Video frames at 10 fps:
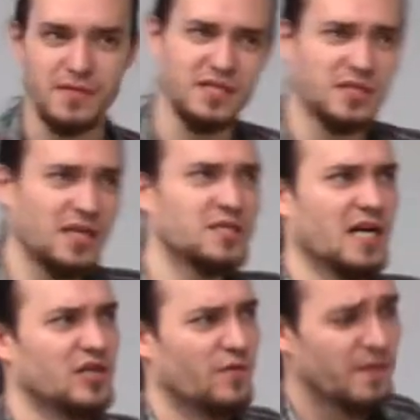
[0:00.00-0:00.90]
it's
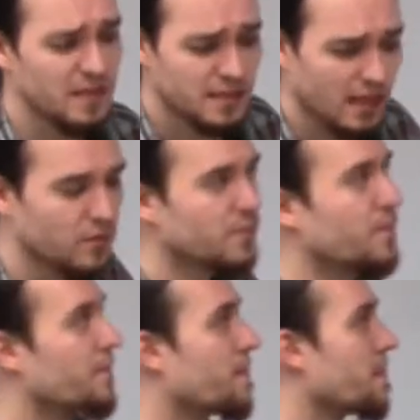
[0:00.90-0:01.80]
kind of fixed now.
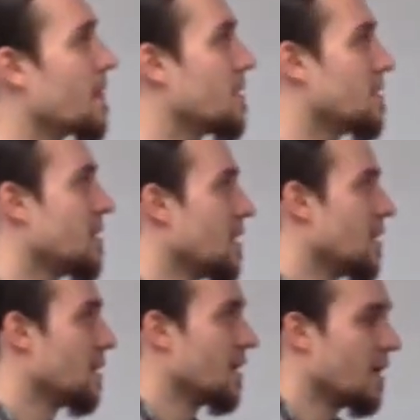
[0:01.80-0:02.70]

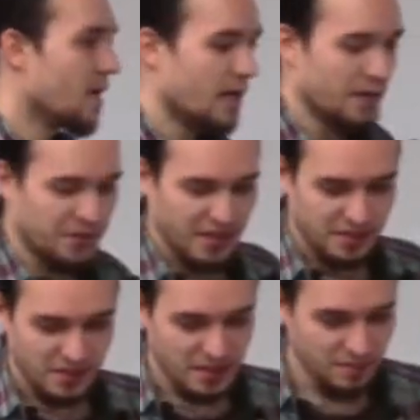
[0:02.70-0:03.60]

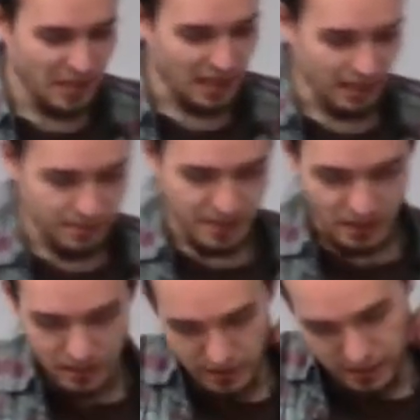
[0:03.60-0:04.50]
Then this becomes
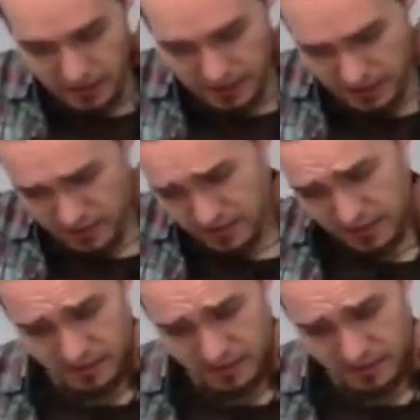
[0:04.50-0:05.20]
our a